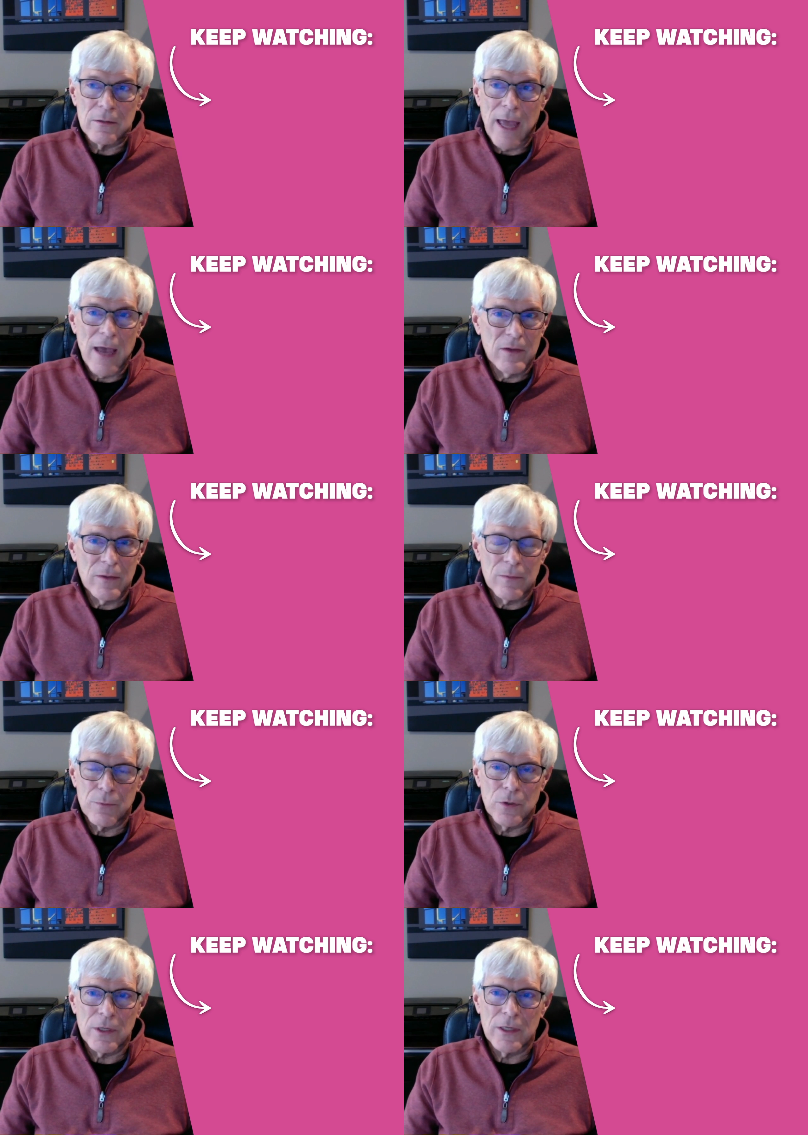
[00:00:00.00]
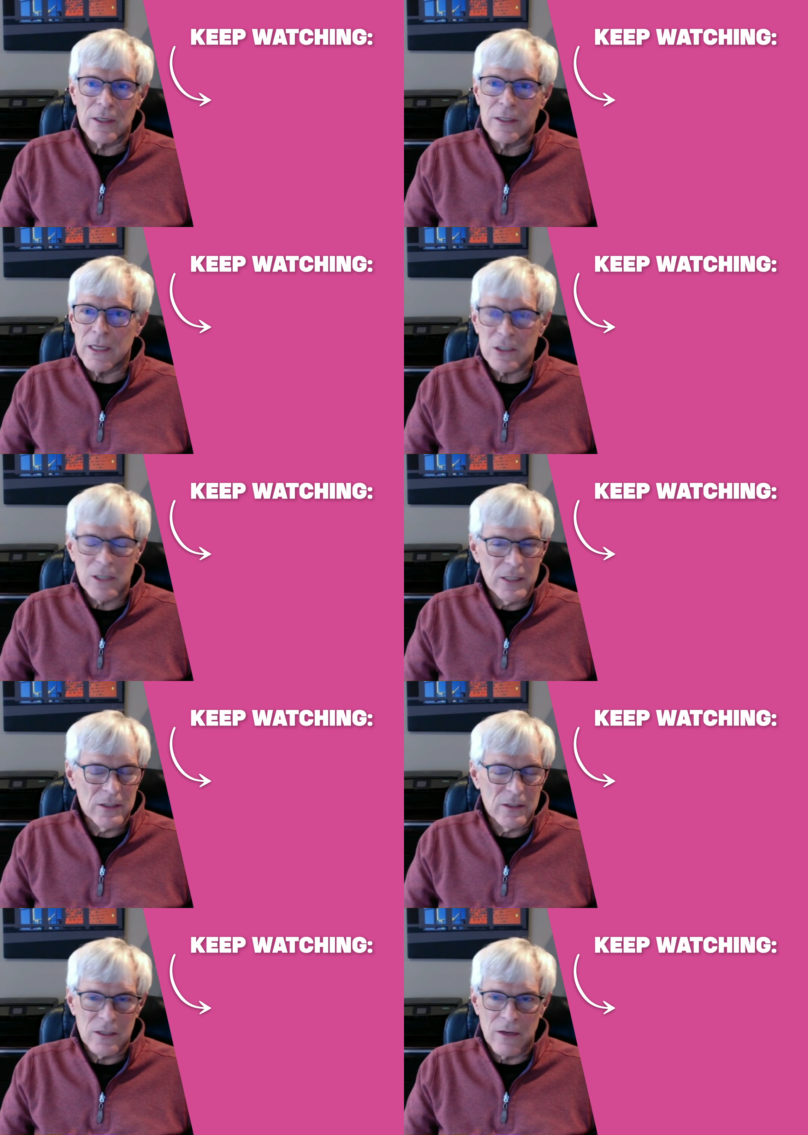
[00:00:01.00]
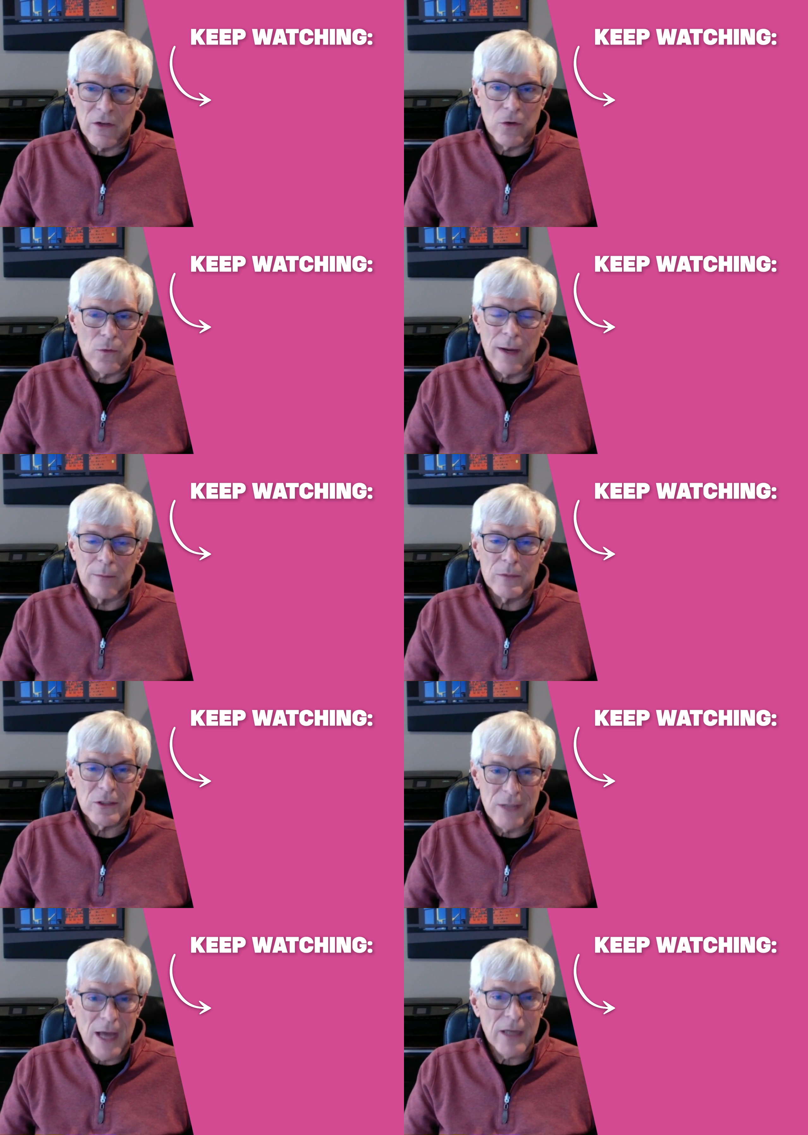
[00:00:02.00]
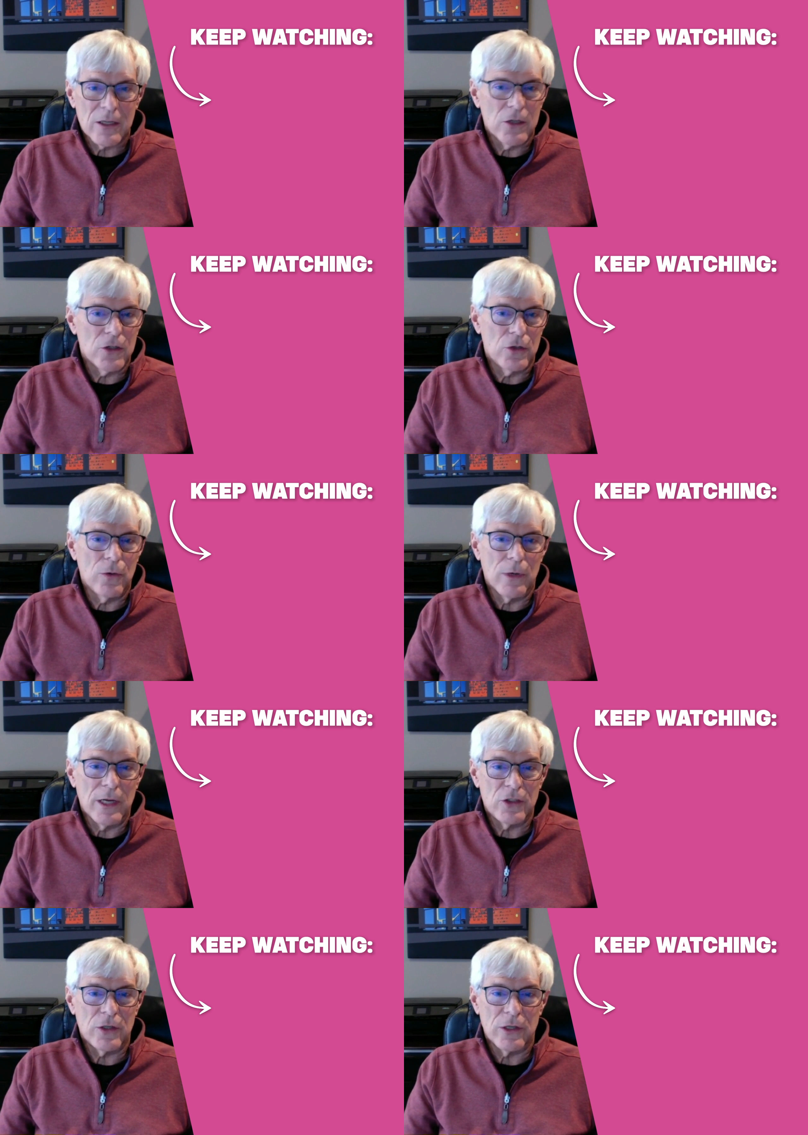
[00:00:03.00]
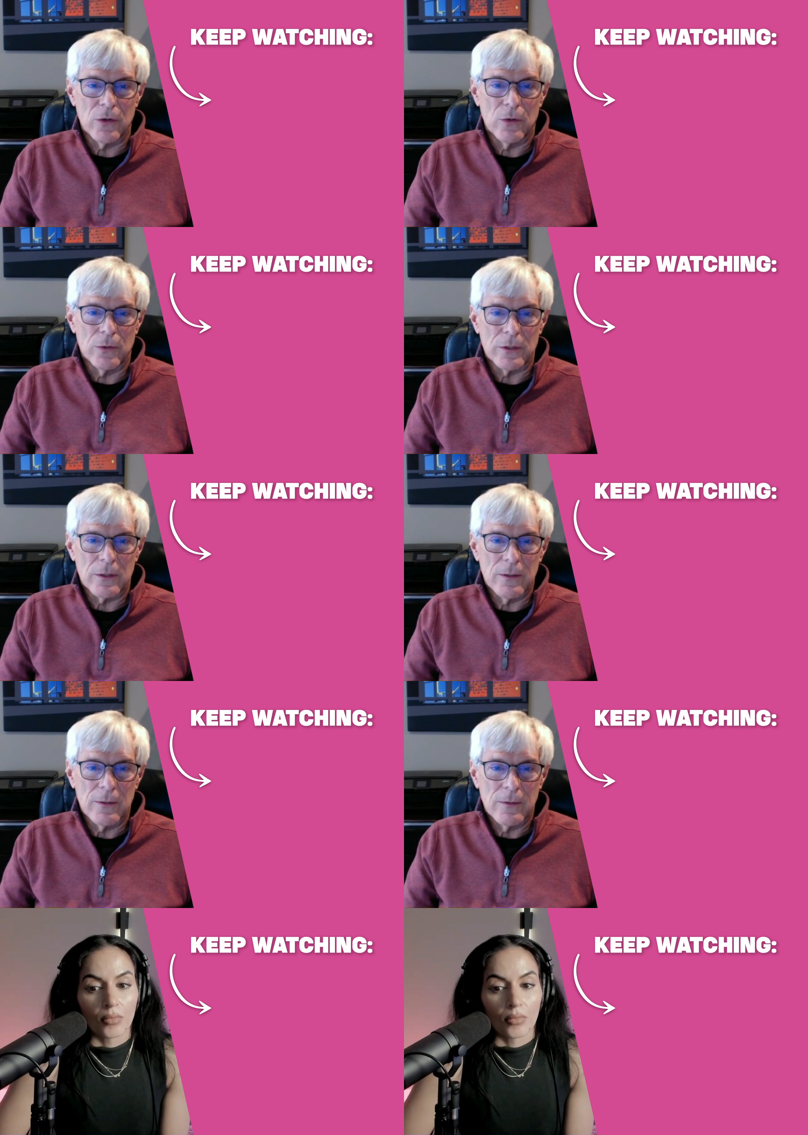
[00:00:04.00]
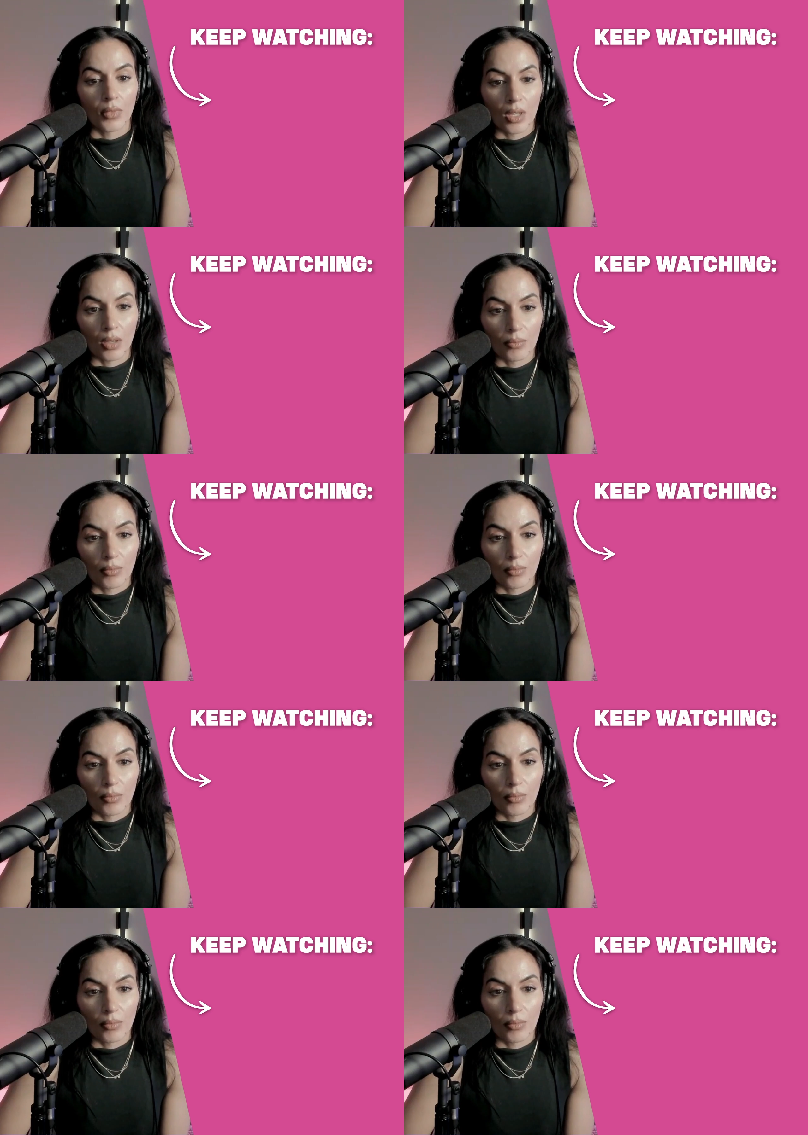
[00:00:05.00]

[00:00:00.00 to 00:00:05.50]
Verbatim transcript: having protein intakes less than 70 grams is not going to do it as you get older. Yeah.